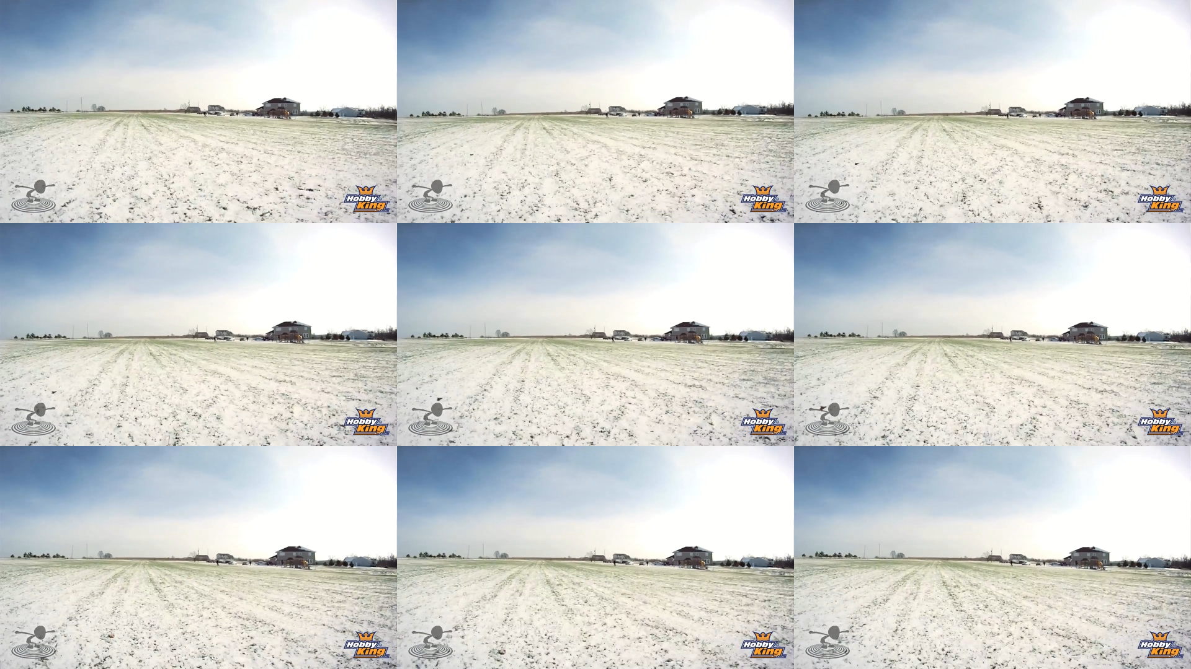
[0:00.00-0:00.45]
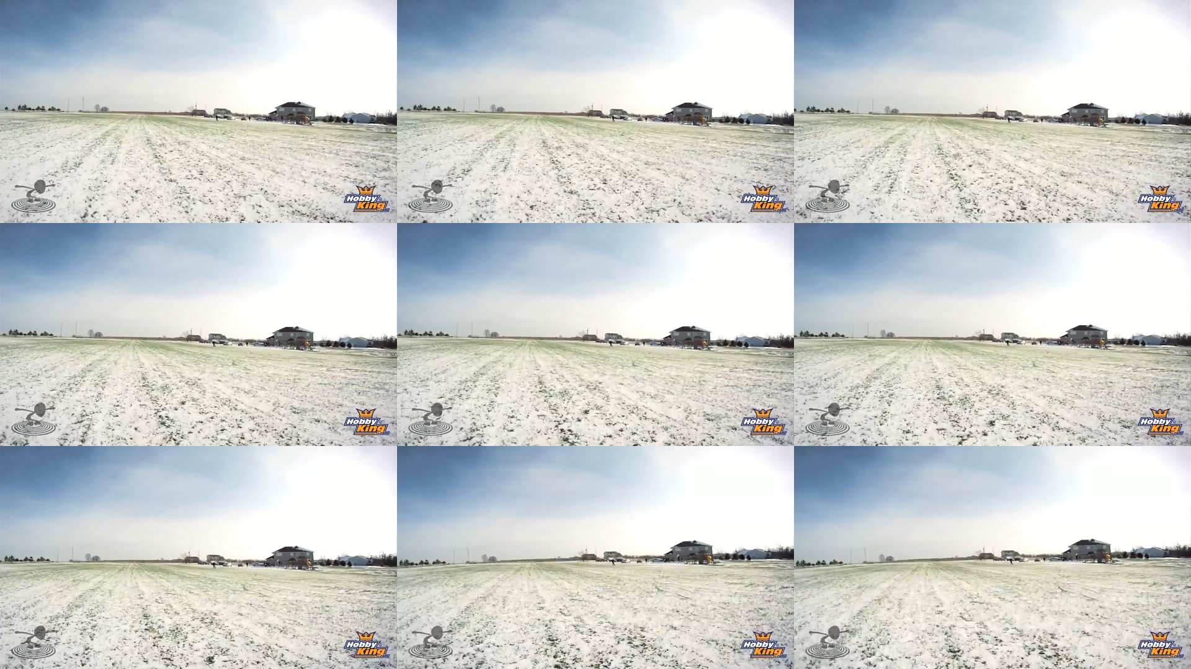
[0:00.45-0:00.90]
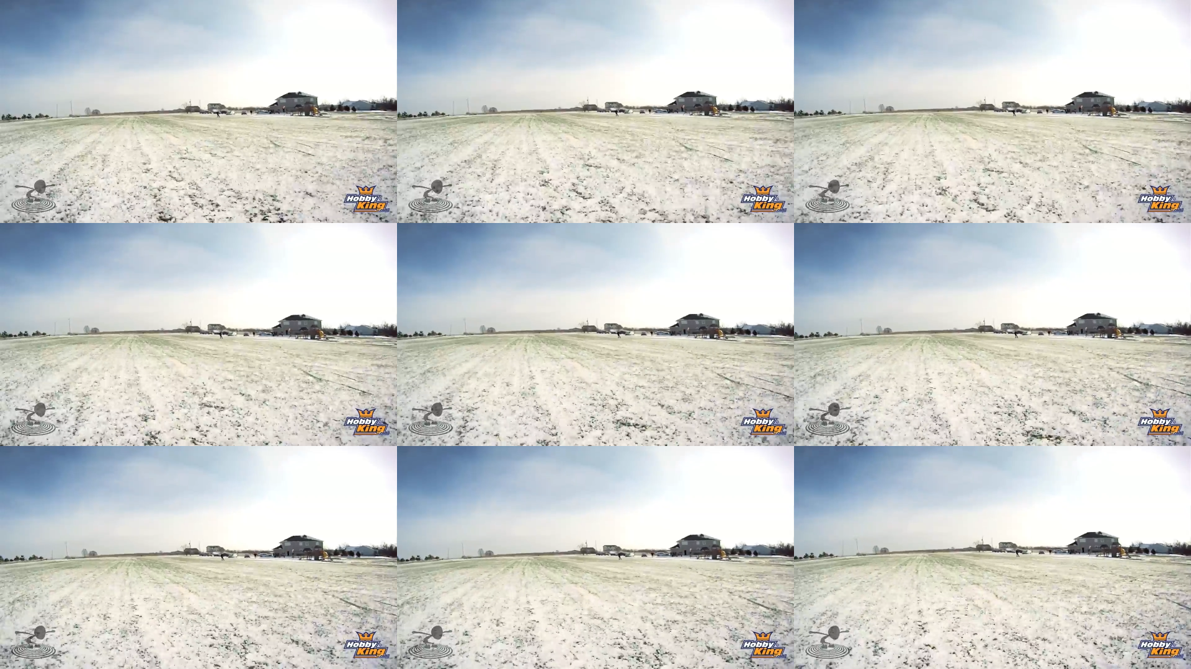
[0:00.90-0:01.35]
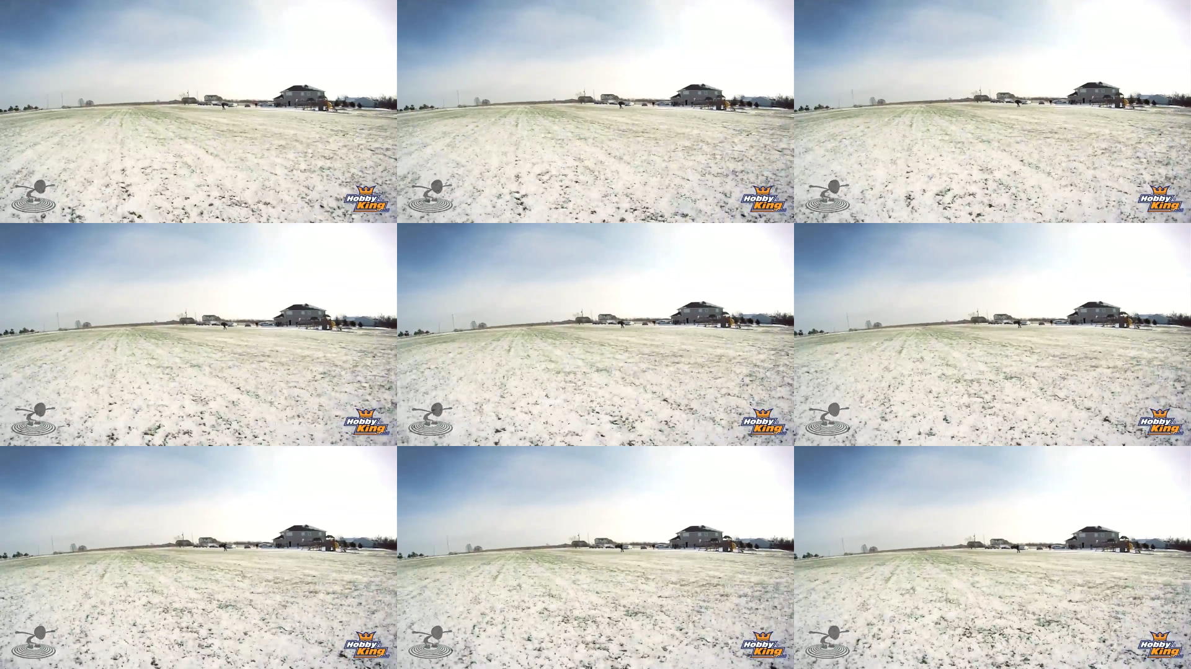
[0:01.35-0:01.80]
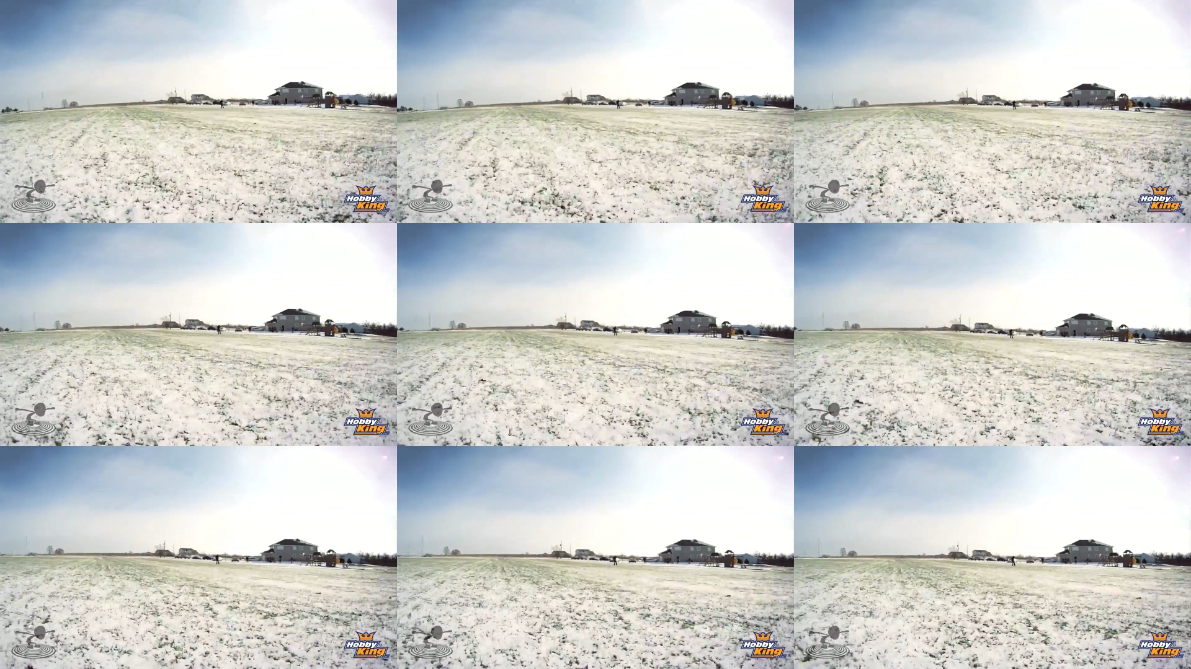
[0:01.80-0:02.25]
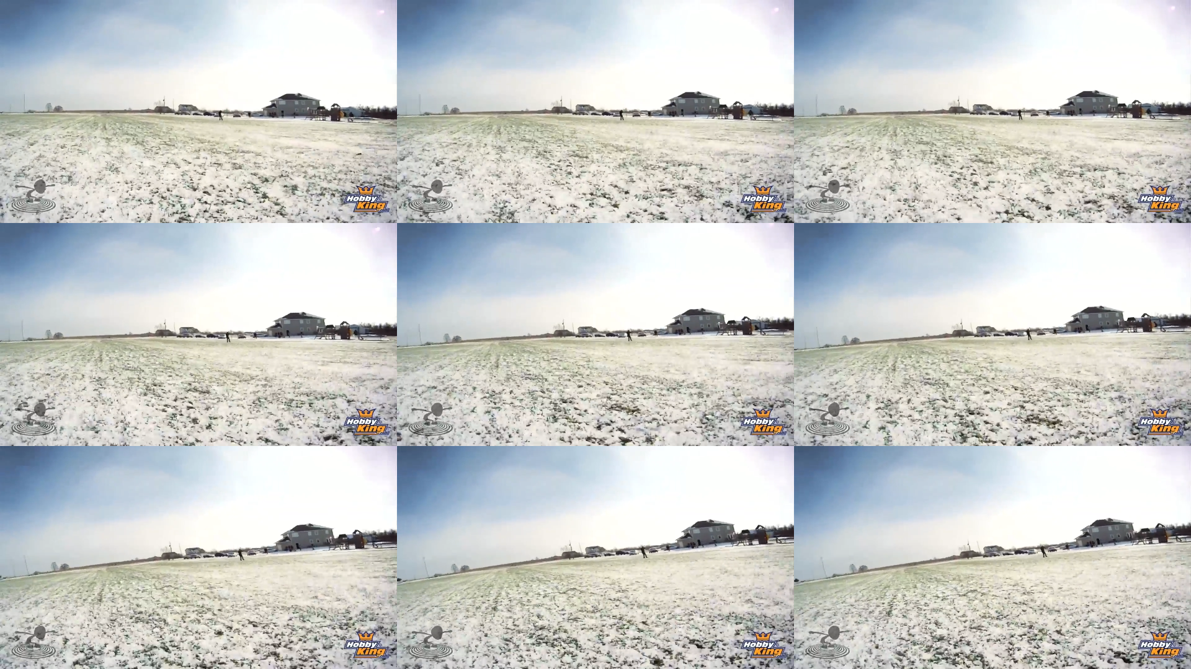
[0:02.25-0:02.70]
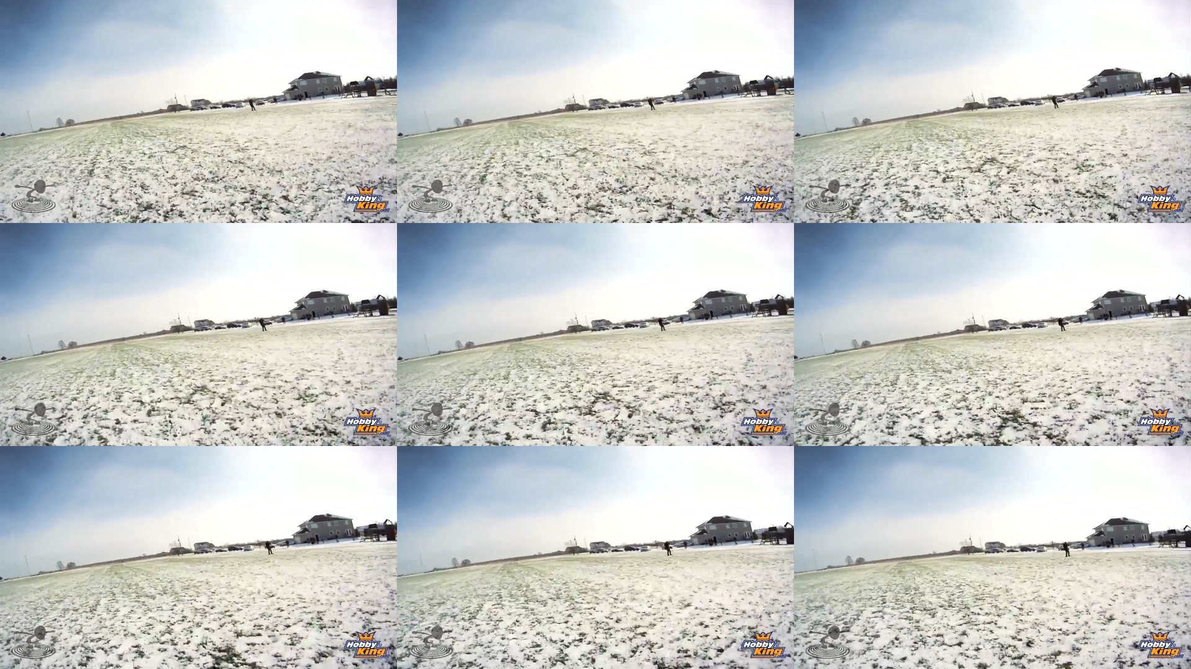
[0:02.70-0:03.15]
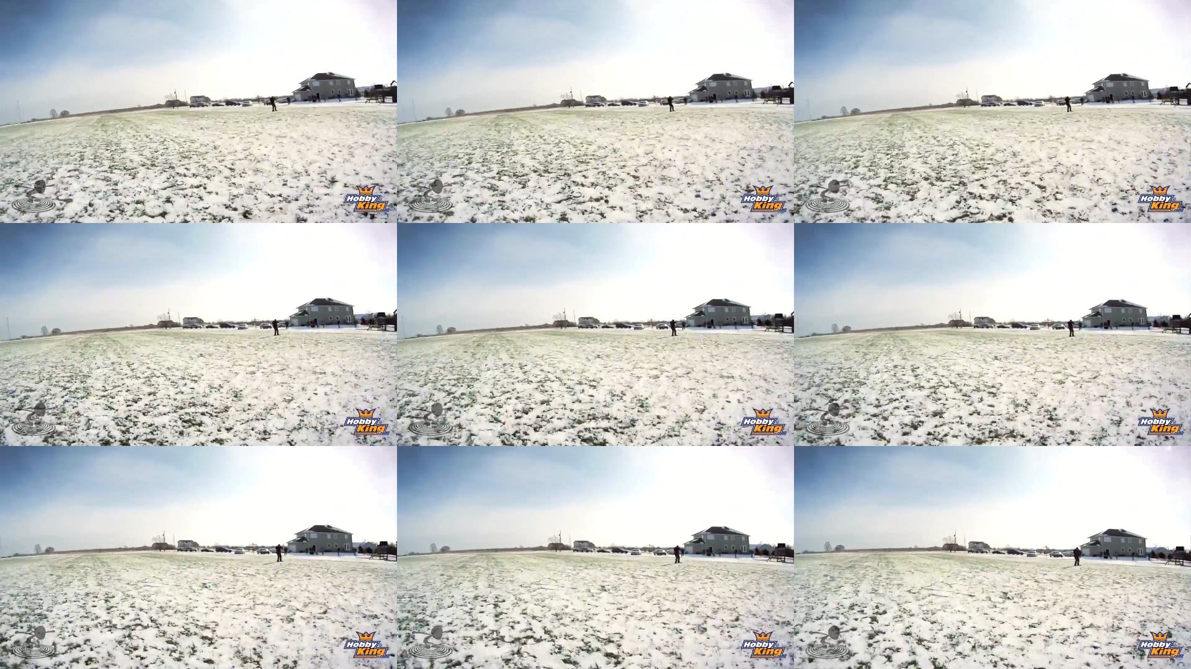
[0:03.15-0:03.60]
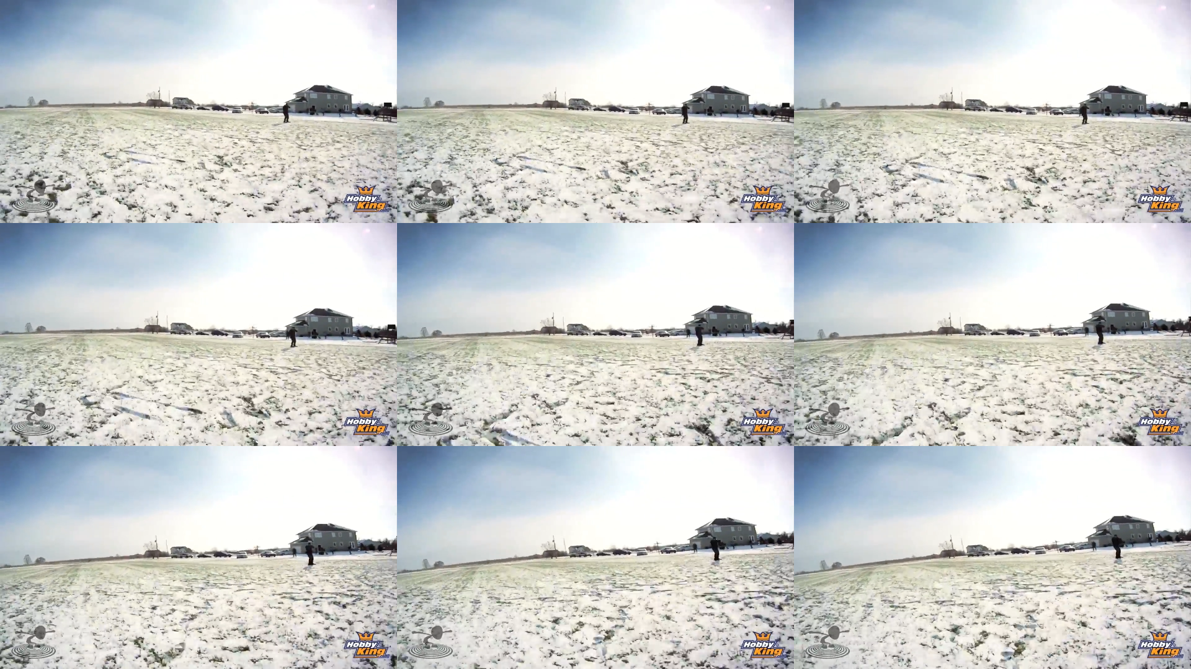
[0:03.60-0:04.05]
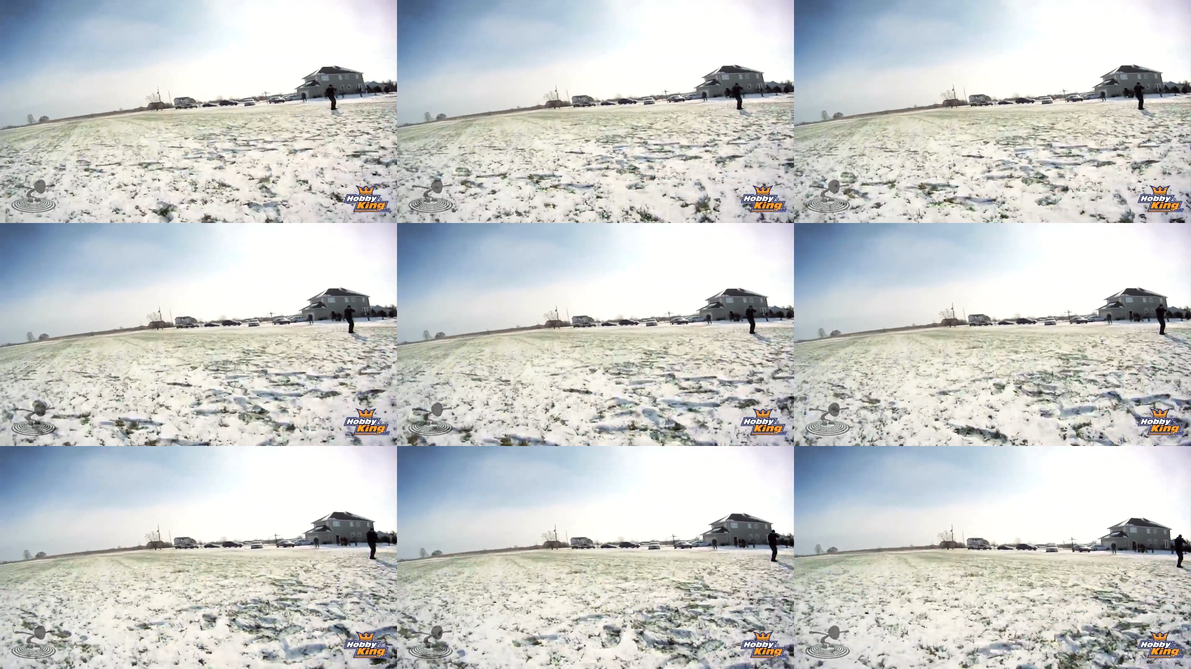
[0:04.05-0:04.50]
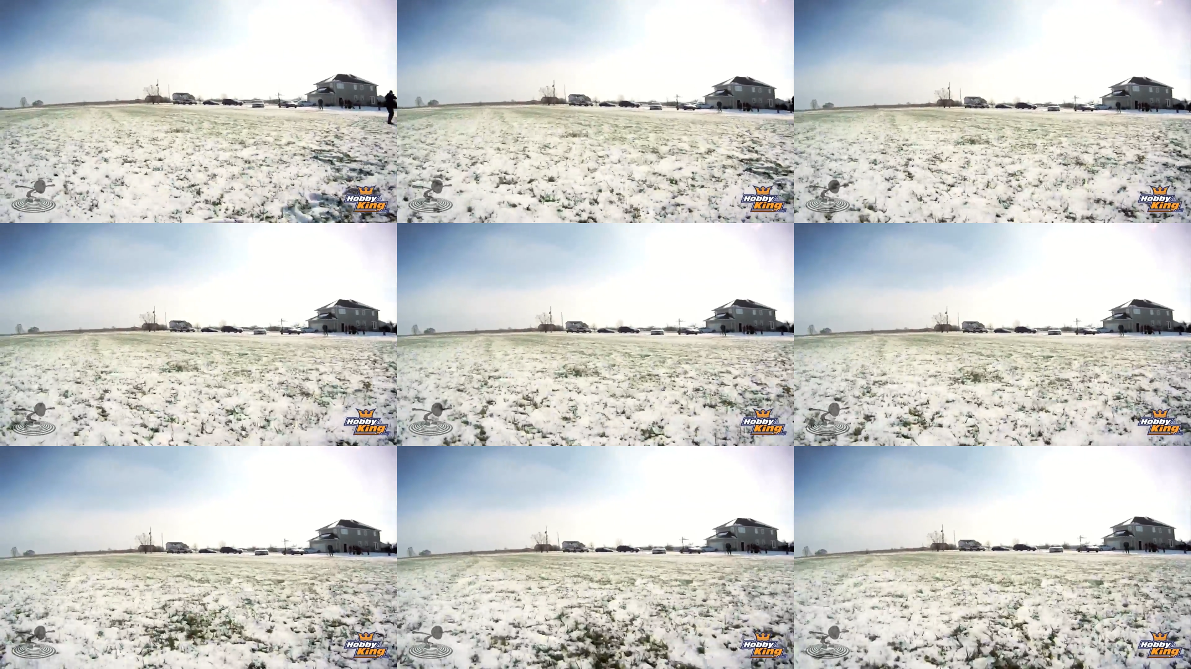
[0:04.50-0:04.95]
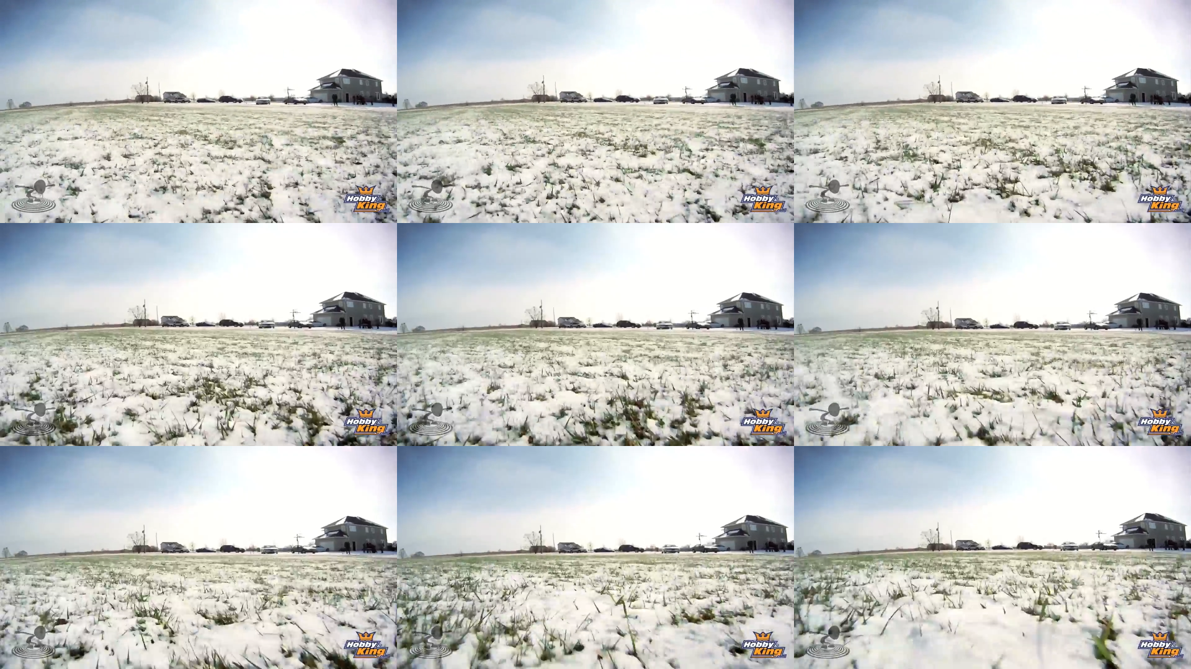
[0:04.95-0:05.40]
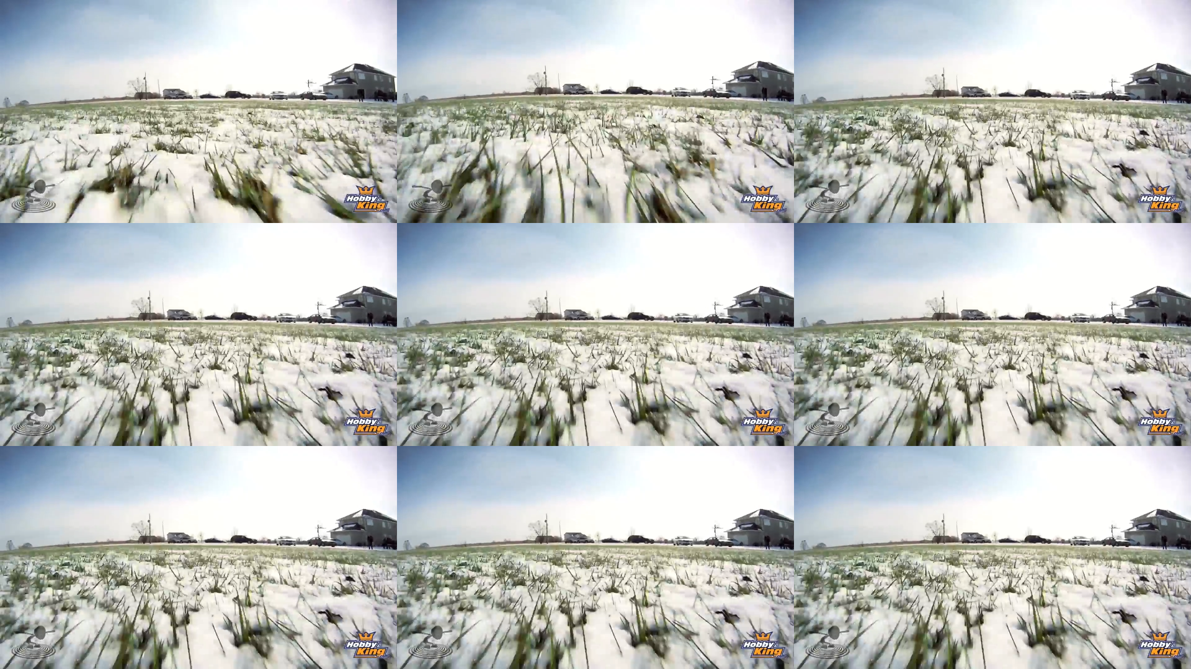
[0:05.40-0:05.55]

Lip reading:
Nobody's mouth can be seen.